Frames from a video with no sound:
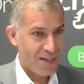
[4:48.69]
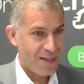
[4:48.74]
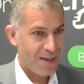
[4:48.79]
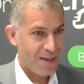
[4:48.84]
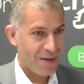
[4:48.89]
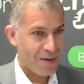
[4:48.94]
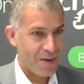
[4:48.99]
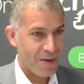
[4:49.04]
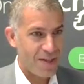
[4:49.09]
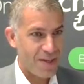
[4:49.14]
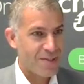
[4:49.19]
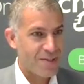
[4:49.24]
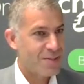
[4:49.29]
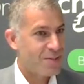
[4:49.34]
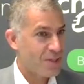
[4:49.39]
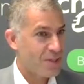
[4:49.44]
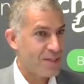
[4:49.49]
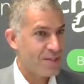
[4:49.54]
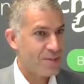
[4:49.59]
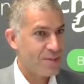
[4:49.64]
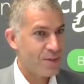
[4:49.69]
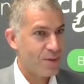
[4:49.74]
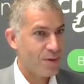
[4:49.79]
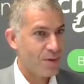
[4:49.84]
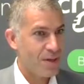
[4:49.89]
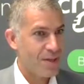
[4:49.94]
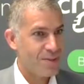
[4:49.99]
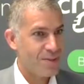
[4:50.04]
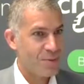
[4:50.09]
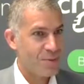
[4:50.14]
It's
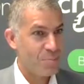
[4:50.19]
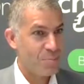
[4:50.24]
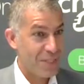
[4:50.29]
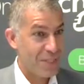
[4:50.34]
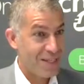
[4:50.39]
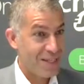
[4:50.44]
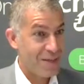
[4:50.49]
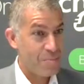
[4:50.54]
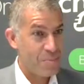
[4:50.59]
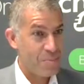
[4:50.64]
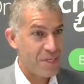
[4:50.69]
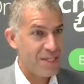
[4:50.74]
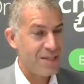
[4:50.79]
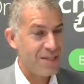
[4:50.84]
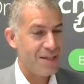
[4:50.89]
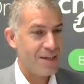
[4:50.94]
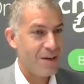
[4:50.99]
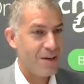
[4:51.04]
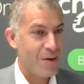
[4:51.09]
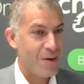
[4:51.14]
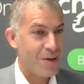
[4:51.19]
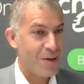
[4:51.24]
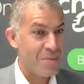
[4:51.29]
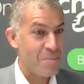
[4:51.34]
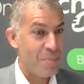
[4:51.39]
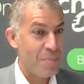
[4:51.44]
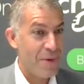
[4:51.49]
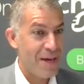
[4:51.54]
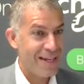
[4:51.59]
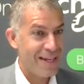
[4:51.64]
a big
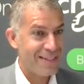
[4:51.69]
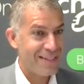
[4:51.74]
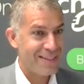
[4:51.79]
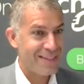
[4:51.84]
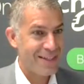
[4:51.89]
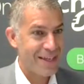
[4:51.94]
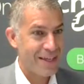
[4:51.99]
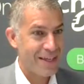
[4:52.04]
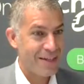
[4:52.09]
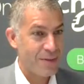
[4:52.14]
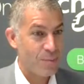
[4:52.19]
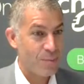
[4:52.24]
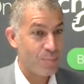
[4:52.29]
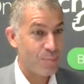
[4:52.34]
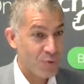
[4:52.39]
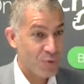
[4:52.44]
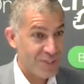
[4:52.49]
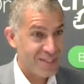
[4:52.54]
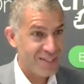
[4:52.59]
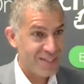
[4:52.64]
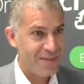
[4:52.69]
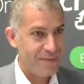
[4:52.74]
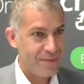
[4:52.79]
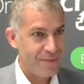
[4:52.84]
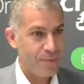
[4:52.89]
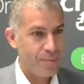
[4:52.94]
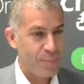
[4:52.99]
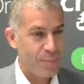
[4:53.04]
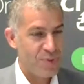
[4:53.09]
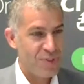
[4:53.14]
impact and
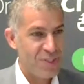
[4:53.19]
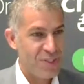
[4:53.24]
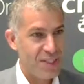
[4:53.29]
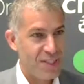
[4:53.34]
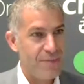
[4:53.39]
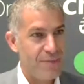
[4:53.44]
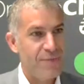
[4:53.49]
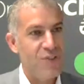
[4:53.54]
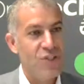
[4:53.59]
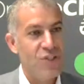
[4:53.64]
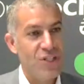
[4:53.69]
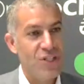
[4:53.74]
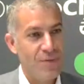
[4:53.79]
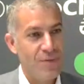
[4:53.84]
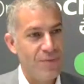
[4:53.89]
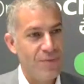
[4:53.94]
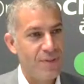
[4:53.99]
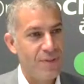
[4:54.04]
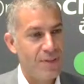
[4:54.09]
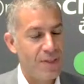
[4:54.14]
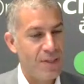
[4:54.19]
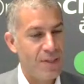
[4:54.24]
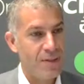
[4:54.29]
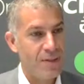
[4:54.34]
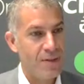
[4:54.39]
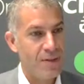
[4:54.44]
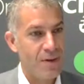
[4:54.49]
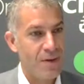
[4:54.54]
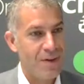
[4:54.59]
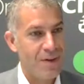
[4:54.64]
positive shift
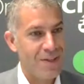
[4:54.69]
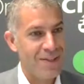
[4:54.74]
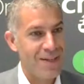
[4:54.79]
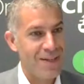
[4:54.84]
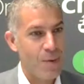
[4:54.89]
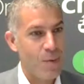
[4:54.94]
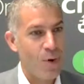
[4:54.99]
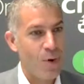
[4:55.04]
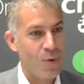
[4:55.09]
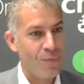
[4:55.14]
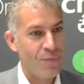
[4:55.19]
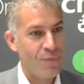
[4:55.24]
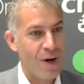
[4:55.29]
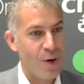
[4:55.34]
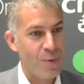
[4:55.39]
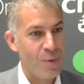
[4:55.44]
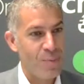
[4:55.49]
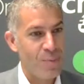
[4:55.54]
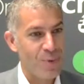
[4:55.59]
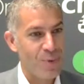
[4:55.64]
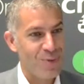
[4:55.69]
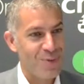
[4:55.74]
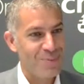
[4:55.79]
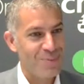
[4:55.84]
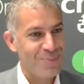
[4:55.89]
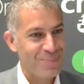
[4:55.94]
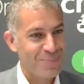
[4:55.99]
in our environment.